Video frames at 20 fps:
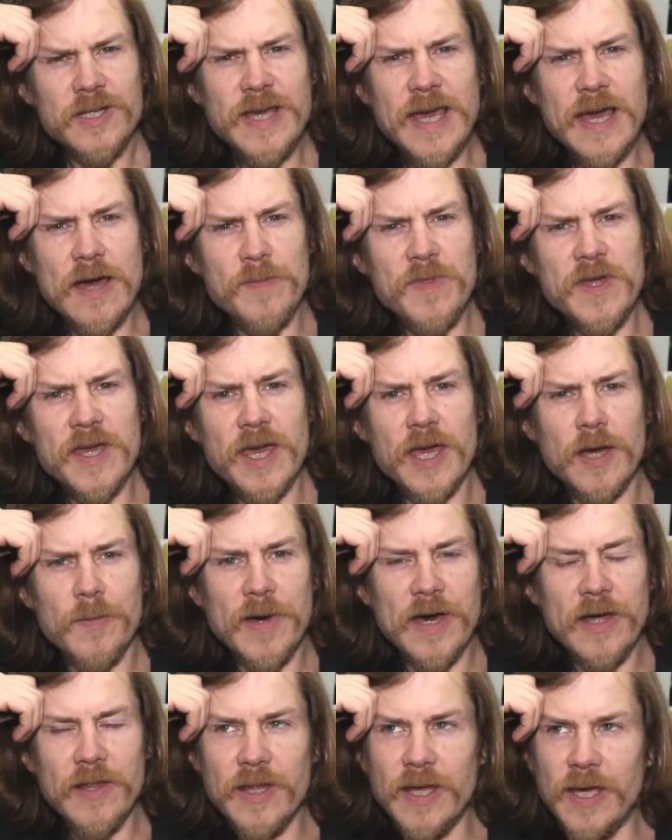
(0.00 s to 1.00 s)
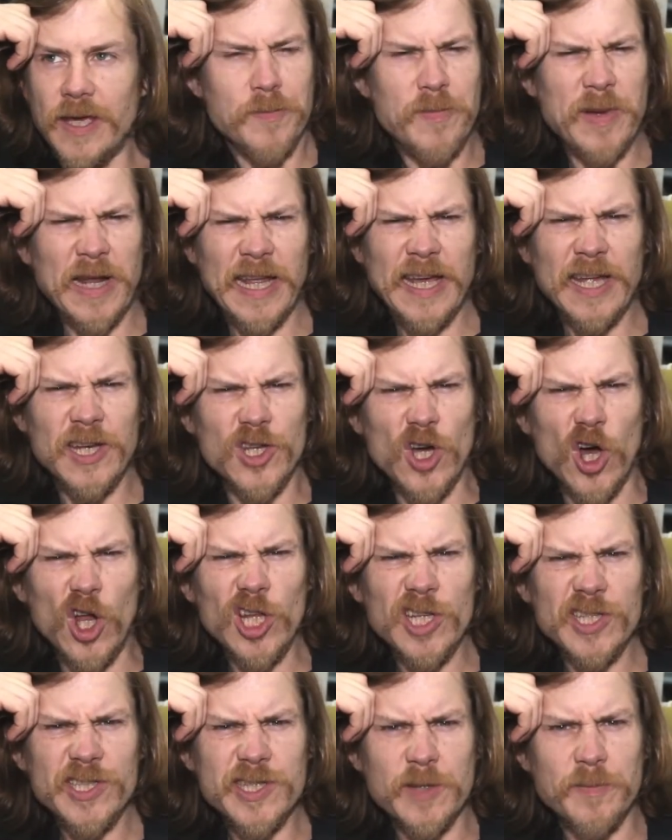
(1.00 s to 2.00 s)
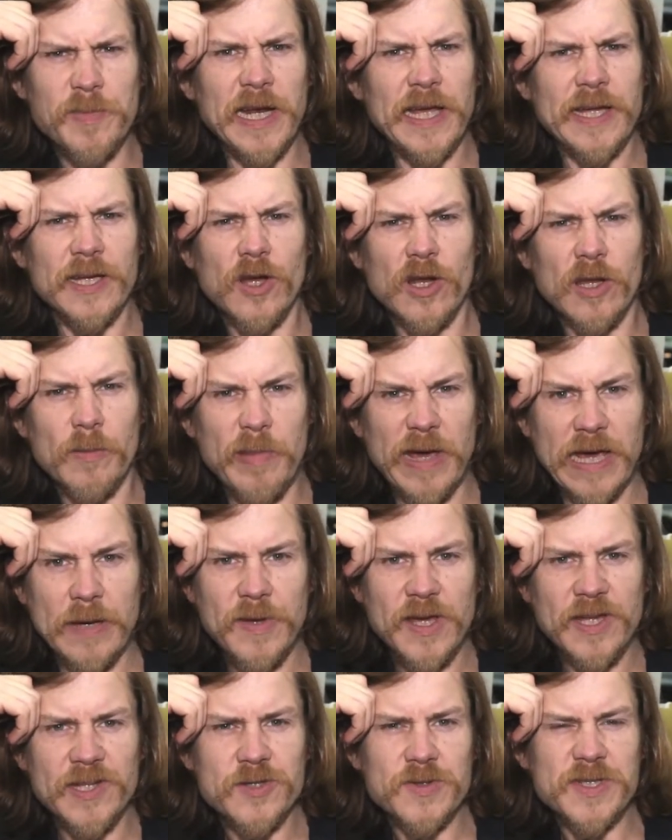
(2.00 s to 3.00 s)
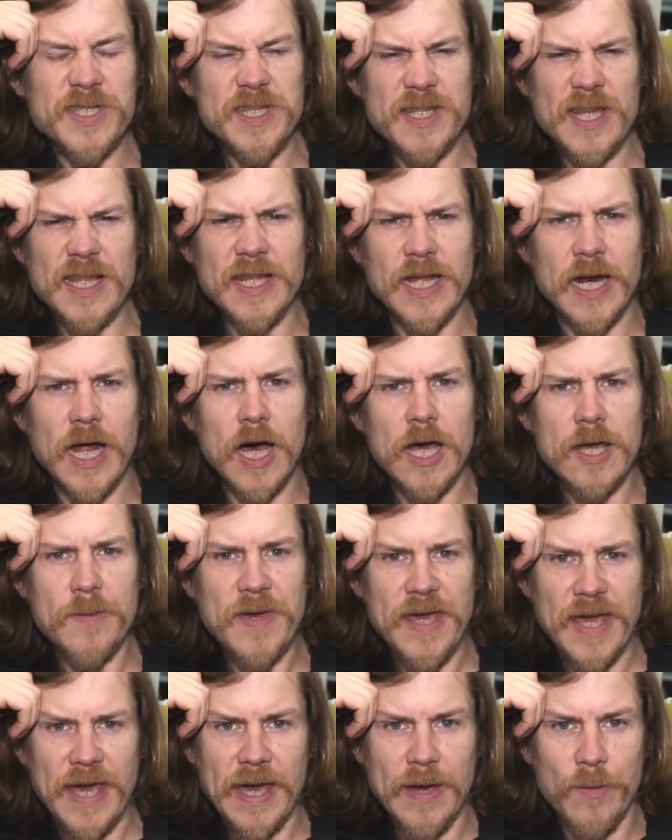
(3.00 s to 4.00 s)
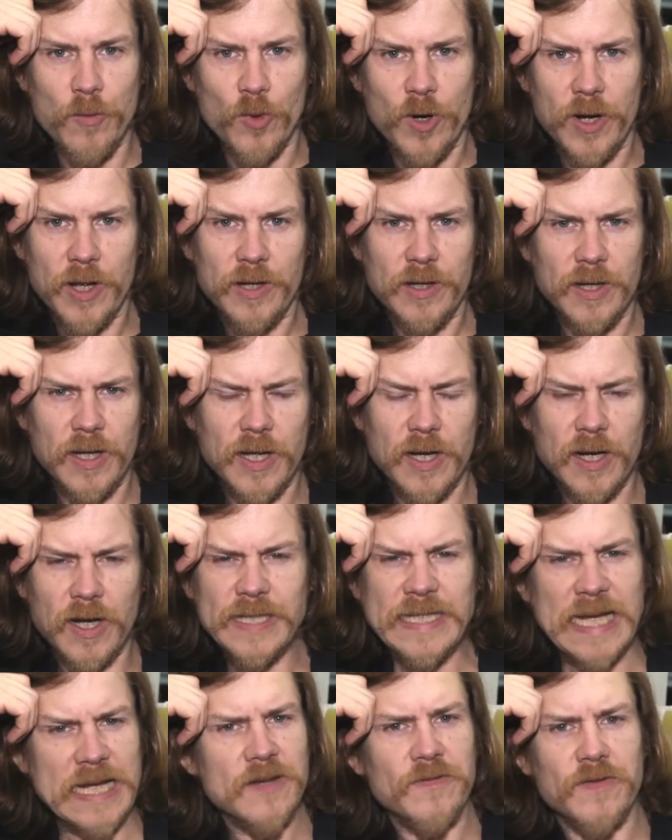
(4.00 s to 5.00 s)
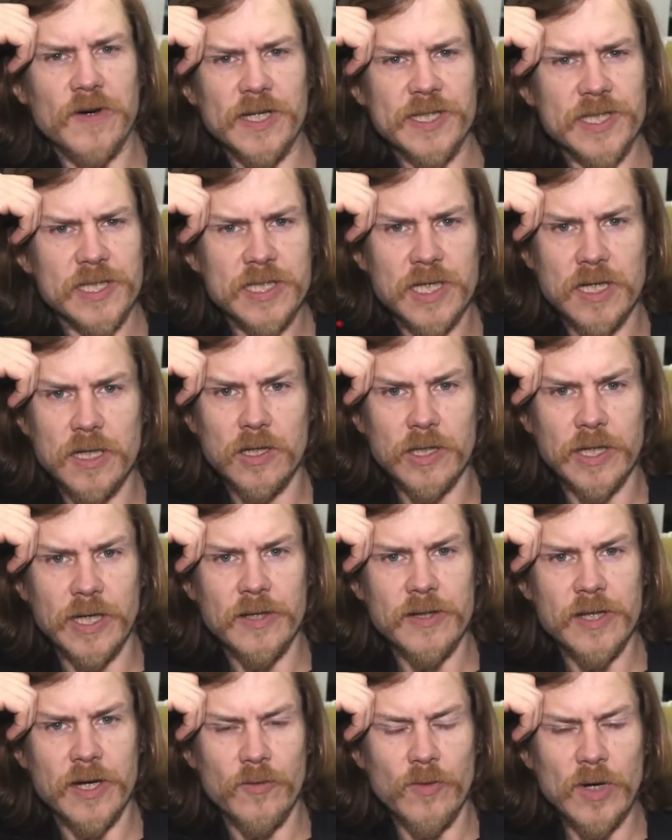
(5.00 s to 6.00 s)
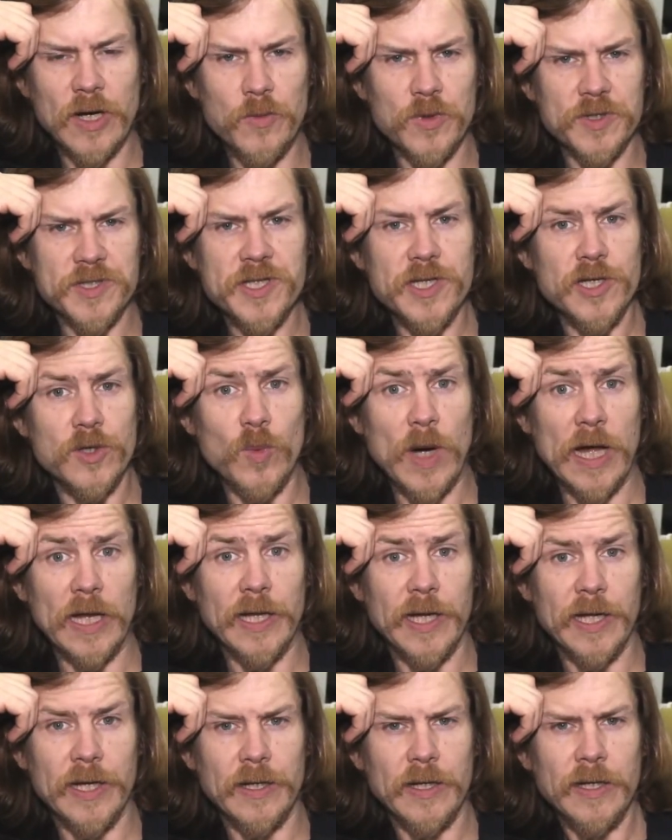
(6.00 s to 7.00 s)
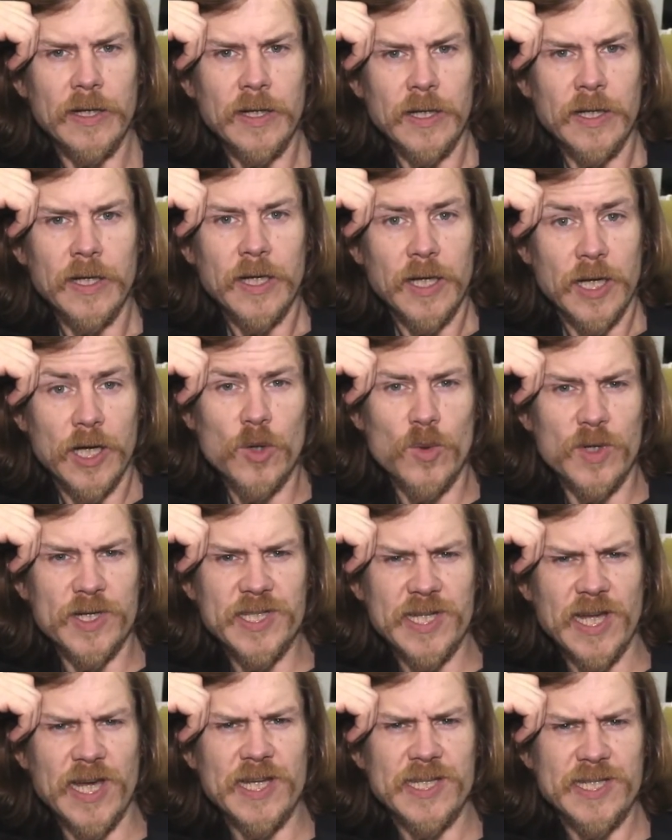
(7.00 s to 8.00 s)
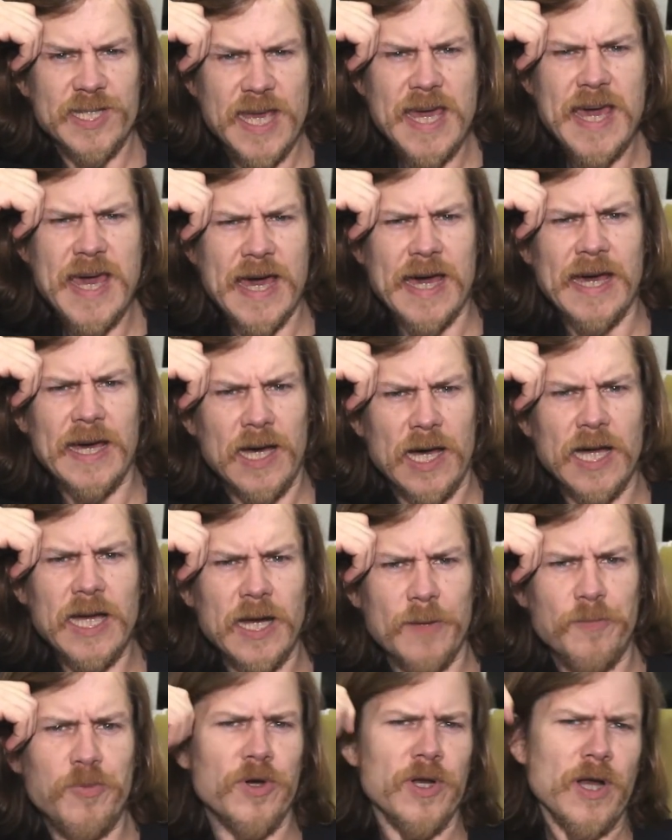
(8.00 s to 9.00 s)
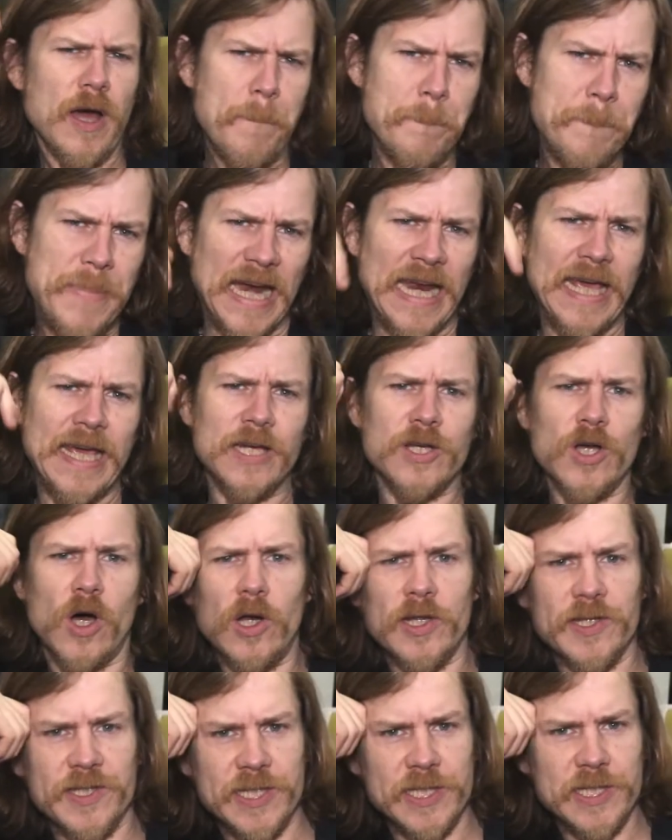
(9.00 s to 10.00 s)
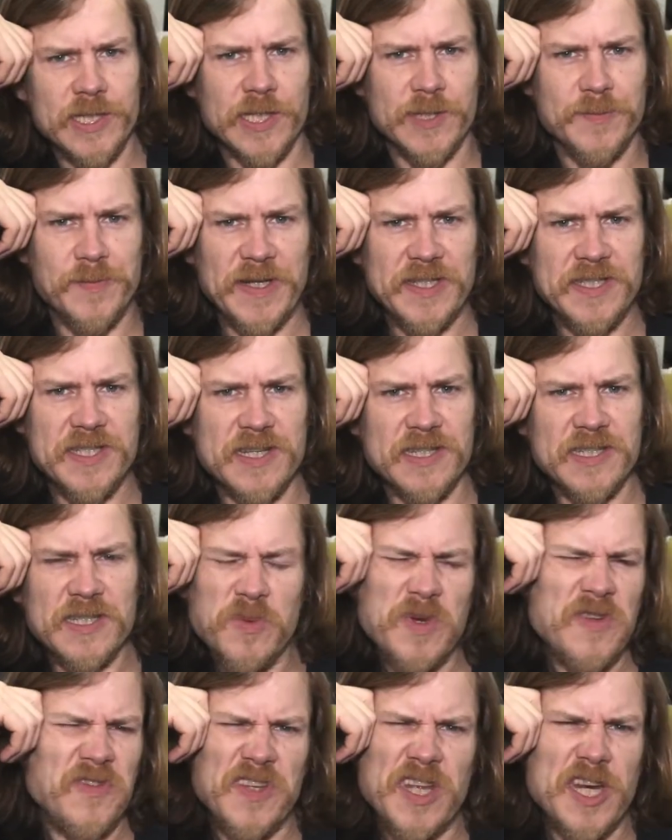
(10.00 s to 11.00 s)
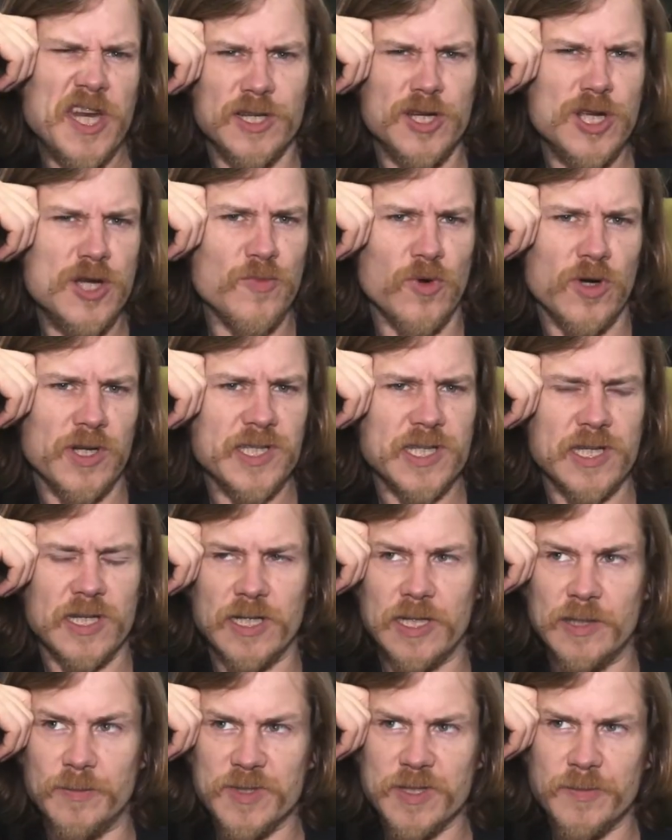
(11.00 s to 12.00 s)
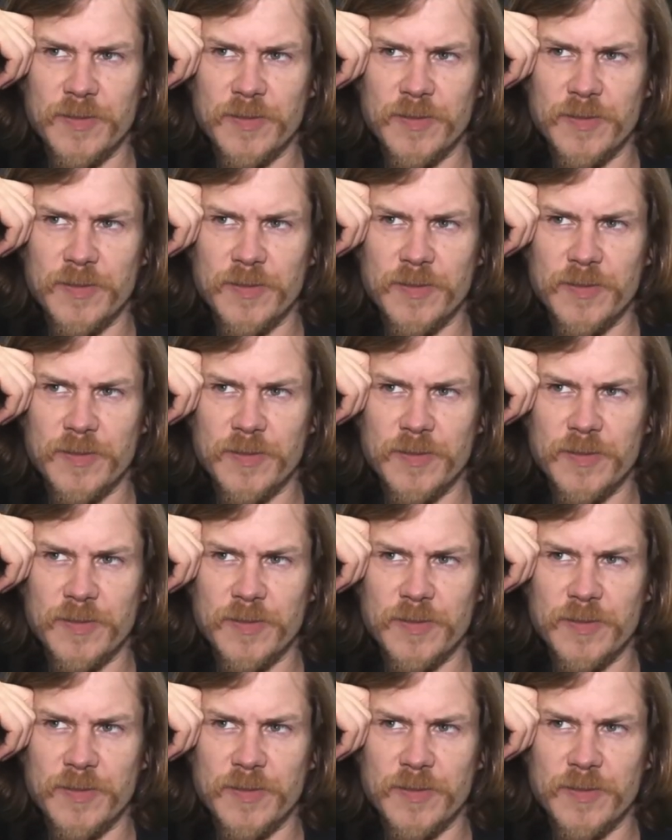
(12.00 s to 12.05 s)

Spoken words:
Yeah, I'm thinking about the $1 billion baby. So it's the thing that IBM, when it identifies a target that it really wants to do well in, it always says, yeah, I'm going to put $1 billion into this business. We've seen it numerous times.